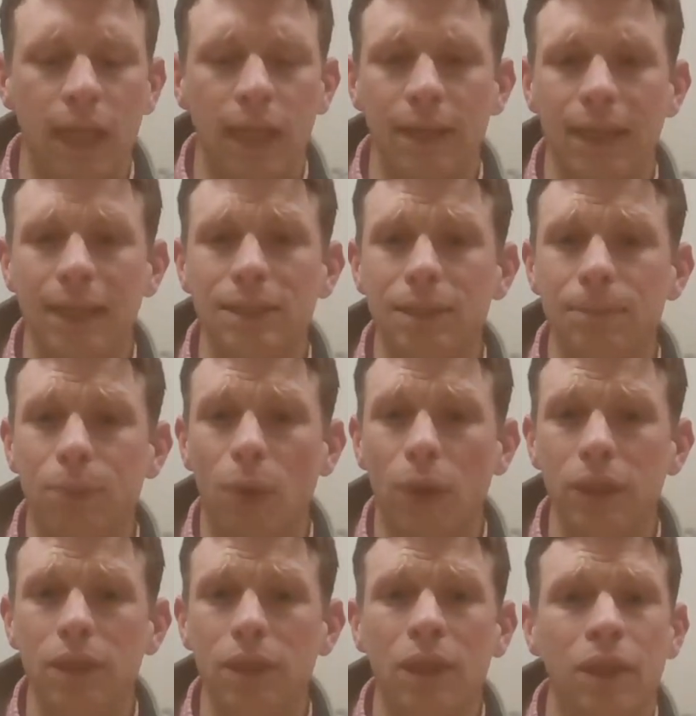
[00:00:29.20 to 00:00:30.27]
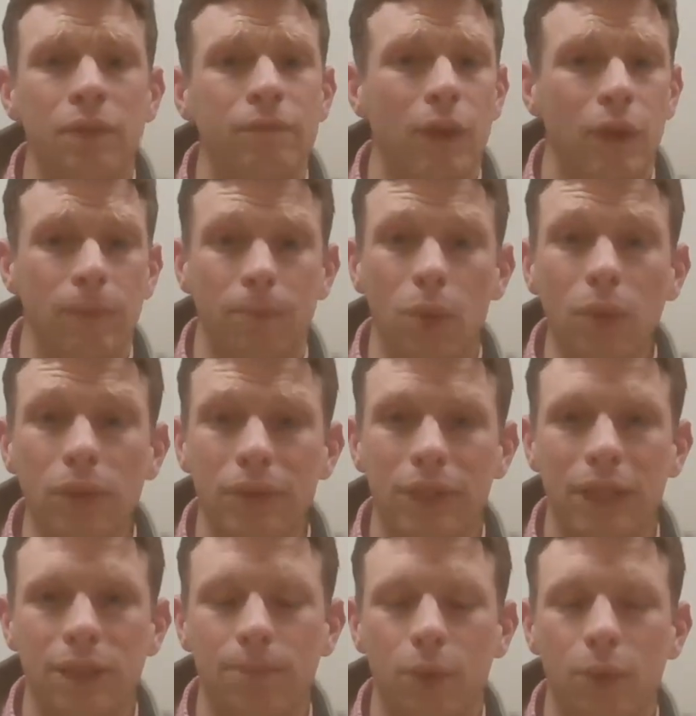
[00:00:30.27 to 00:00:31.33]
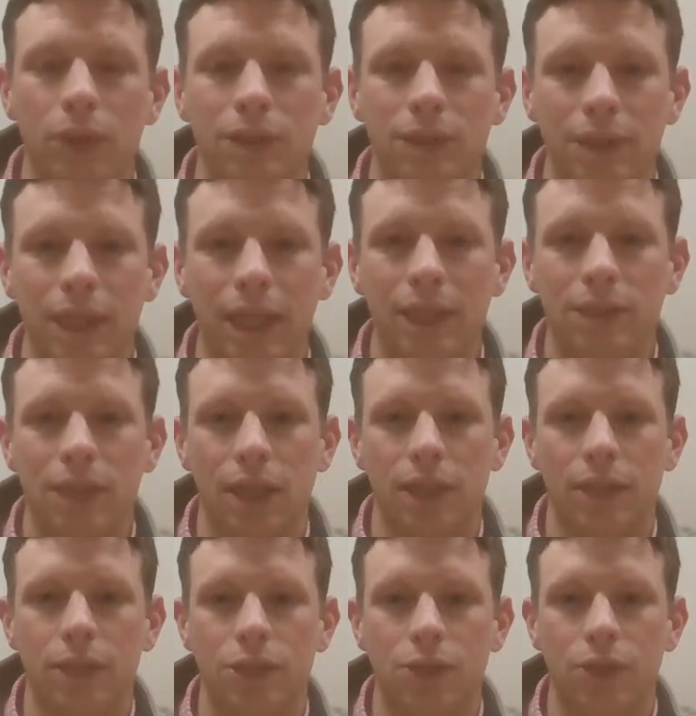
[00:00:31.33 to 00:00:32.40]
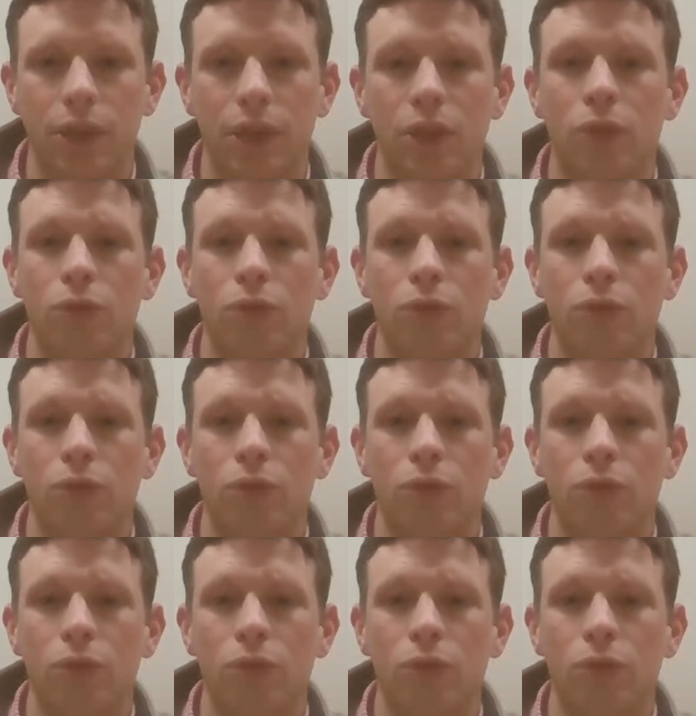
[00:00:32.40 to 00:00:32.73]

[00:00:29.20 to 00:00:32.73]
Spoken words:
And case in point, very important case in point, is the textile industry.